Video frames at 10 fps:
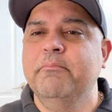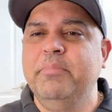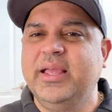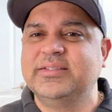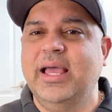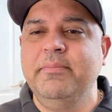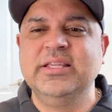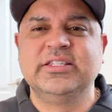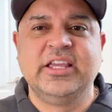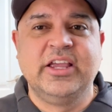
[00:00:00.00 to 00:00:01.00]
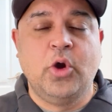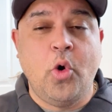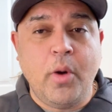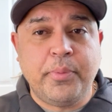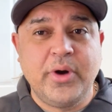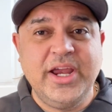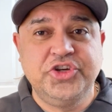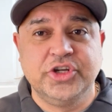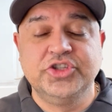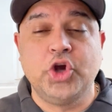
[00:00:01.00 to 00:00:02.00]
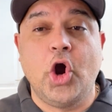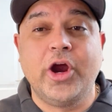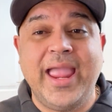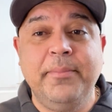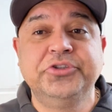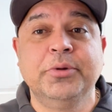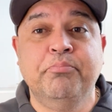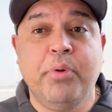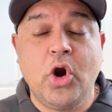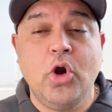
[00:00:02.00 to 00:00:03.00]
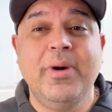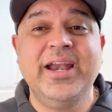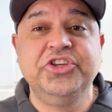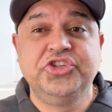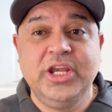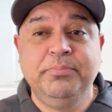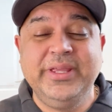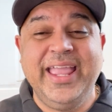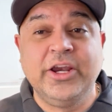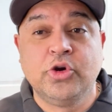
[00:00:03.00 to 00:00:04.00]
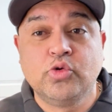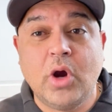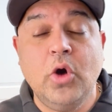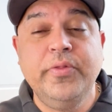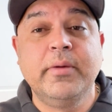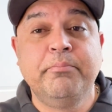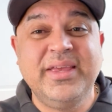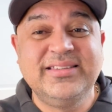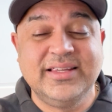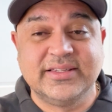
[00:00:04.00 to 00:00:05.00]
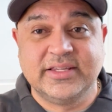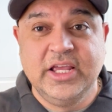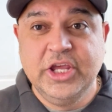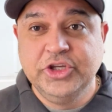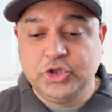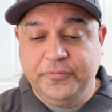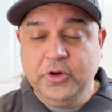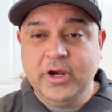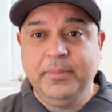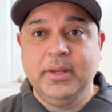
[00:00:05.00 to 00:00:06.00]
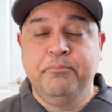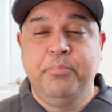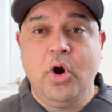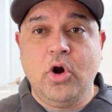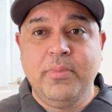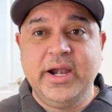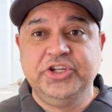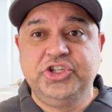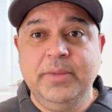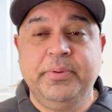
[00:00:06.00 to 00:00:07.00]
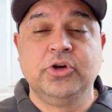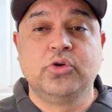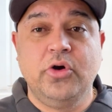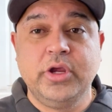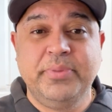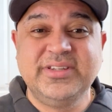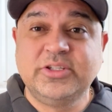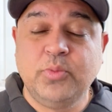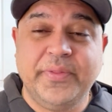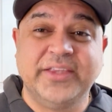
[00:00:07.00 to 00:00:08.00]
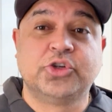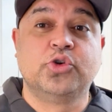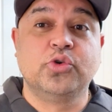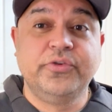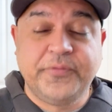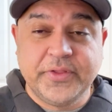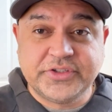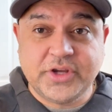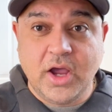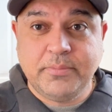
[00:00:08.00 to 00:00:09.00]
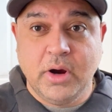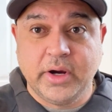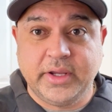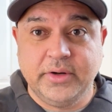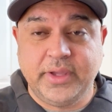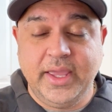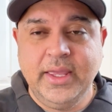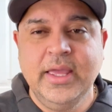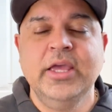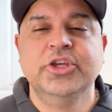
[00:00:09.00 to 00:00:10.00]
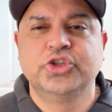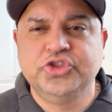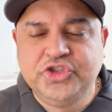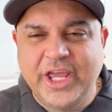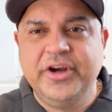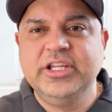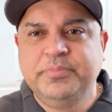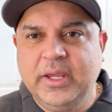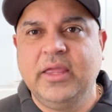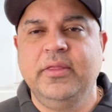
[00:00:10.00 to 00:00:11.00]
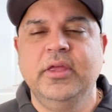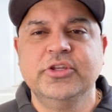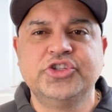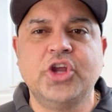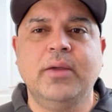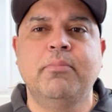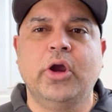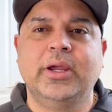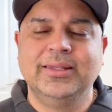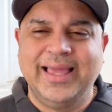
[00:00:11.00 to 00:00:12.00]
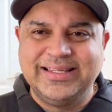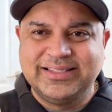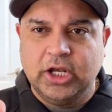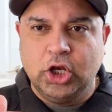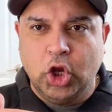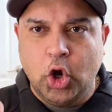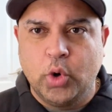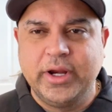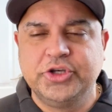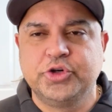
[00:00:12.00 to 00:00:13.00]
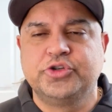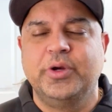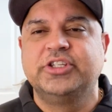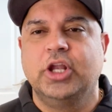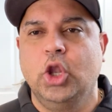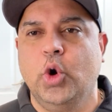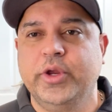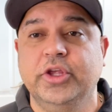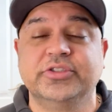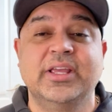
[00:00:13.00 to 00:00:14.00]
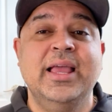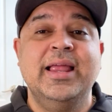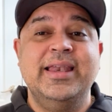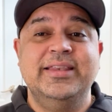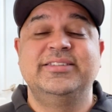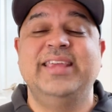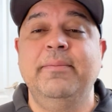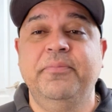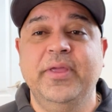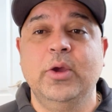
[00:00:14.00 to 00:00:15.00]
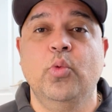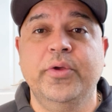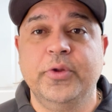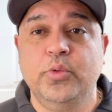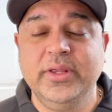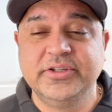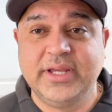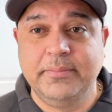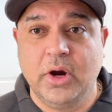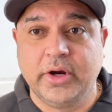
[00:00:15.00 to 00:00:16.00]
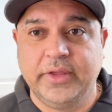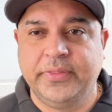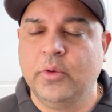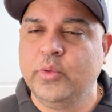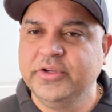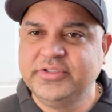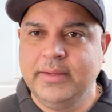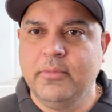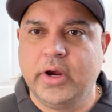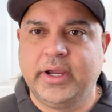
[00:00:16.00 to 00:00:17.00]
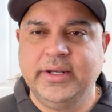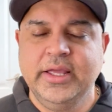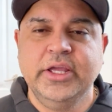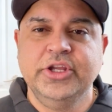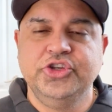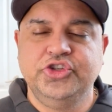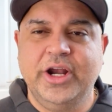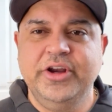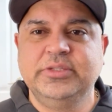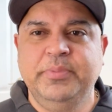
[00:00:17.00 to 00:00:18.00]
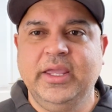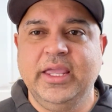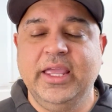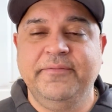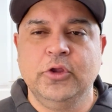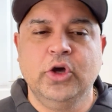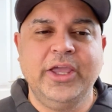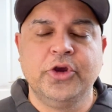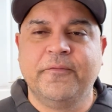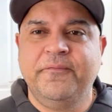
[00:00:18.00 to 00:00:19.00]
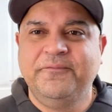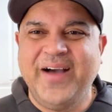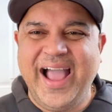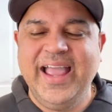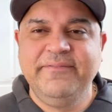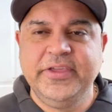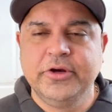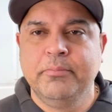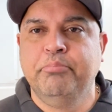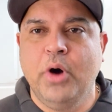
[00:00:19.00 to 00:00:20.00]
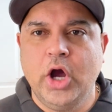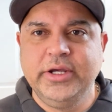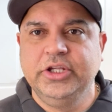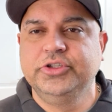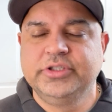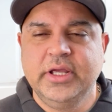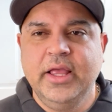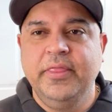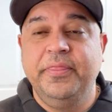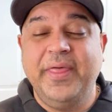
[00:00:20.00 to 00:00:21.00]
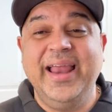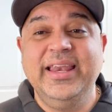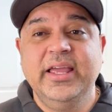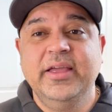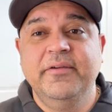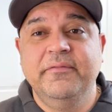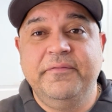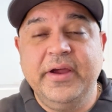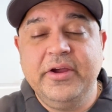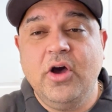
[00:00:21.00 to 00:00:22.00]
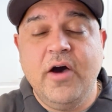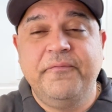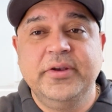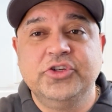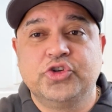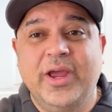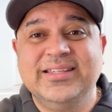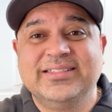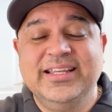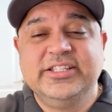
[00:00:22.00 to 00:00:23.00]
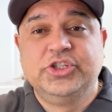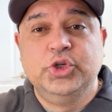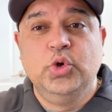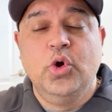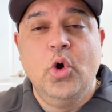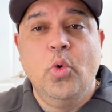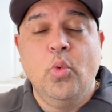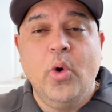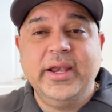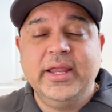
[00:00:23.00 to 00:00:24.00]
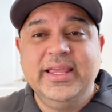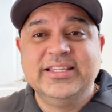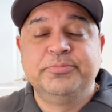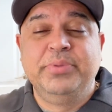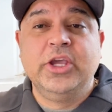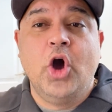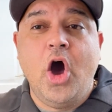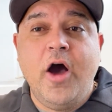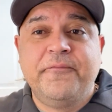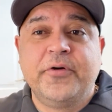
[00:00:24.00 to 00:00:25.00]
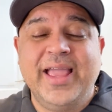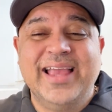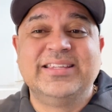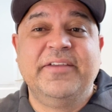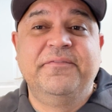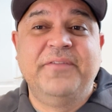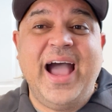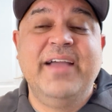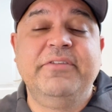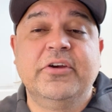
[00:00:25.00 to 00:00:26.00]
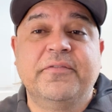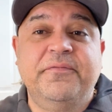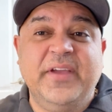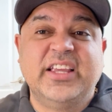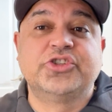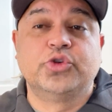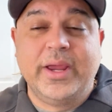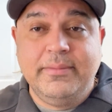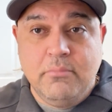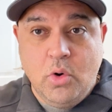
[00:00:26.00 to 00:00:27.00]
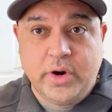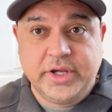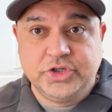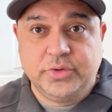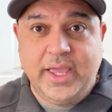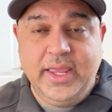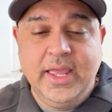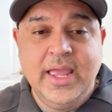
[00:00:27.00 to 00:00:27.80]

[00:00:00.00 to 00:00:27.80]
Because that means corporations are able to borrow money cheaply and grow their business. So if you're able to borrow money cheap and grow your business, well, that's good for the stock market, okay? So generally speaking, stock market likes lower interest rates, lower yields. Same thing with the real estate market. Now, real estate market, generally speaking, if you look at your 5-year bond yields, that very often translates to what is being offered as a 5-year fixed rate mortgage, okay?